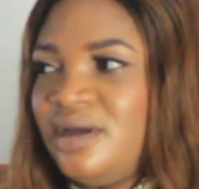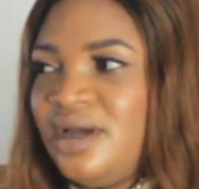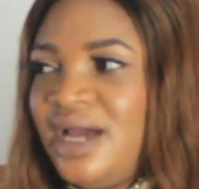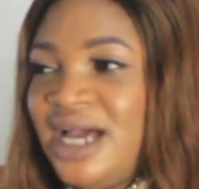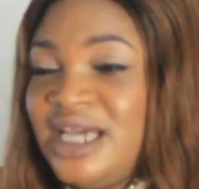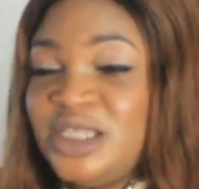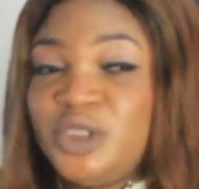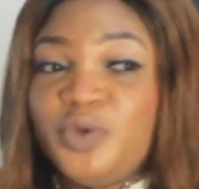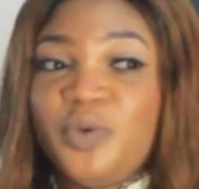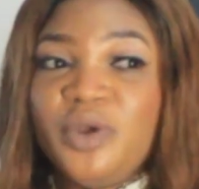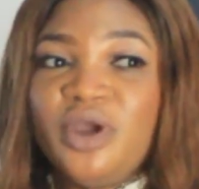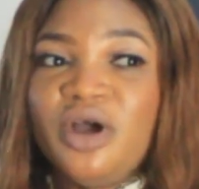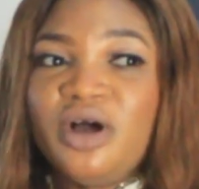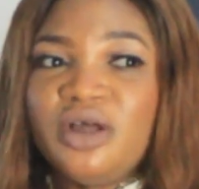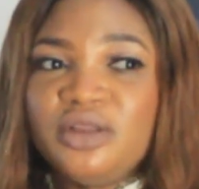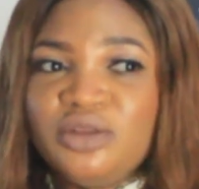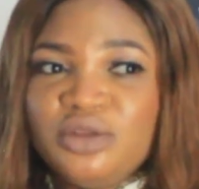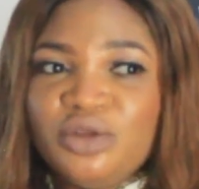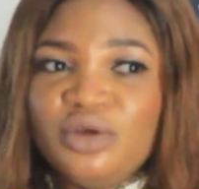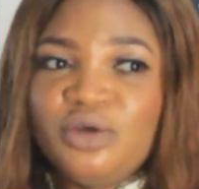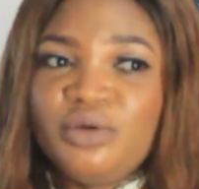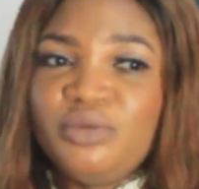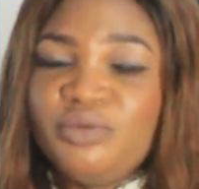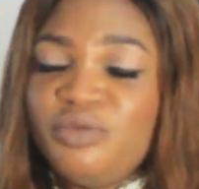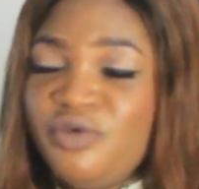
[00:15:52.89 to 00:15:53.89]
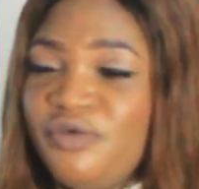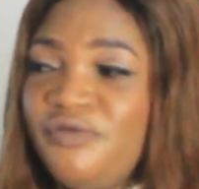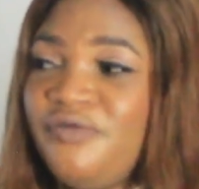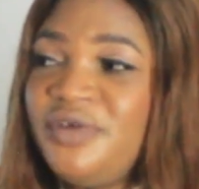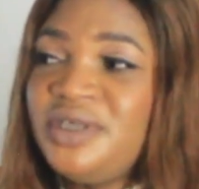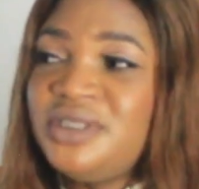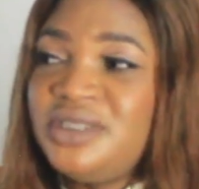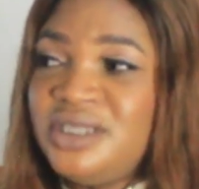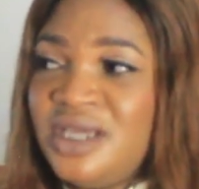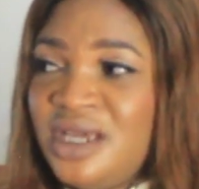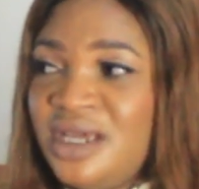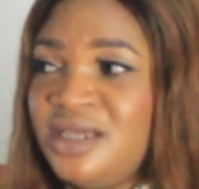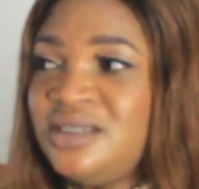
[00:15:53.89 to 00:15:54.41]
As we all know,
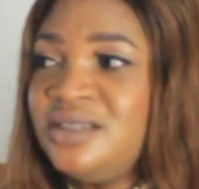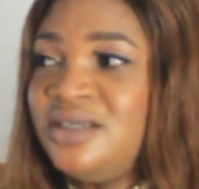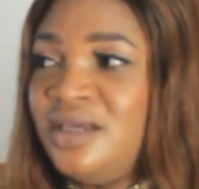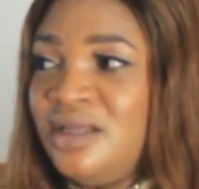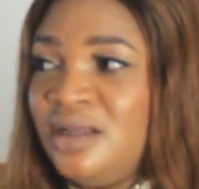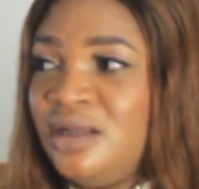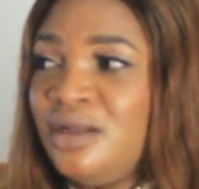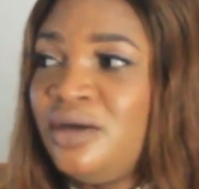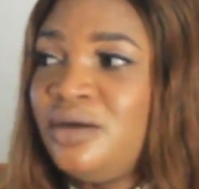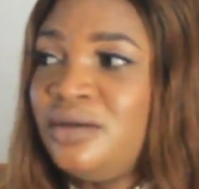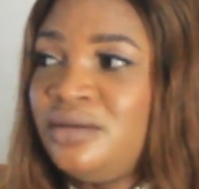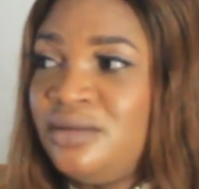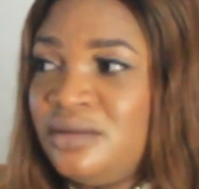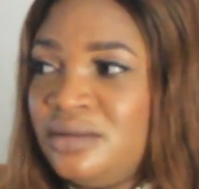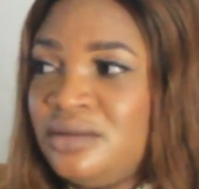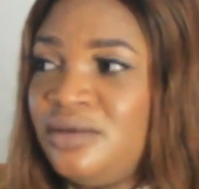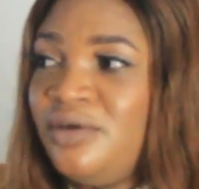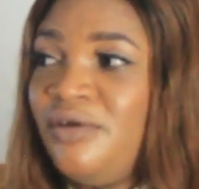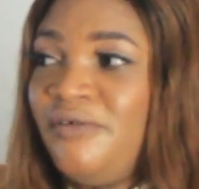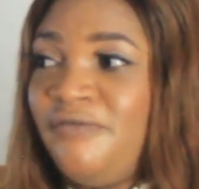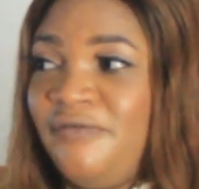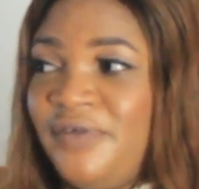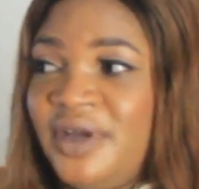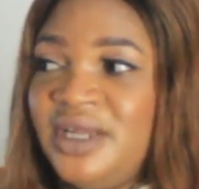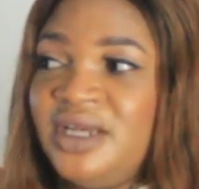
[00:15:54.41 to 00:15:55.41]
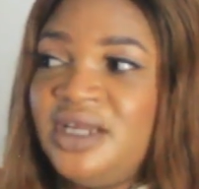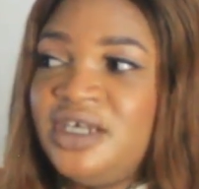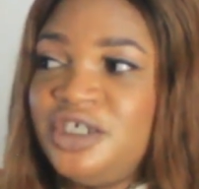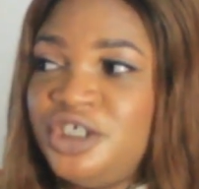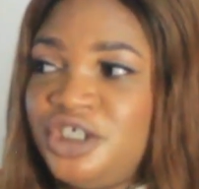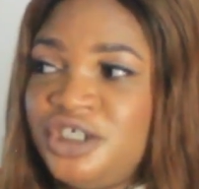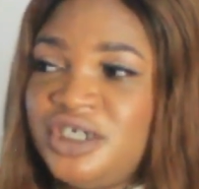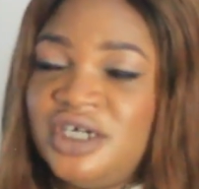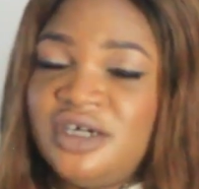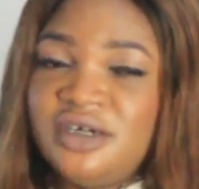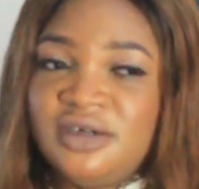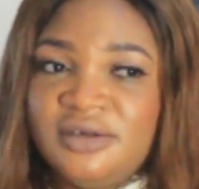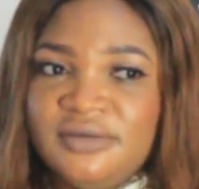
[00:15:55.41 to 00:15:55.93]
movie takes a lot of
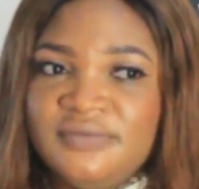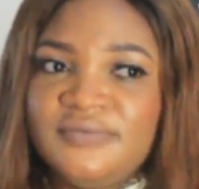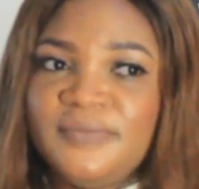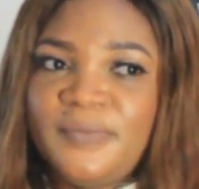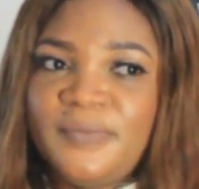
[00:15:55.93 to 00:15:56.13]
financial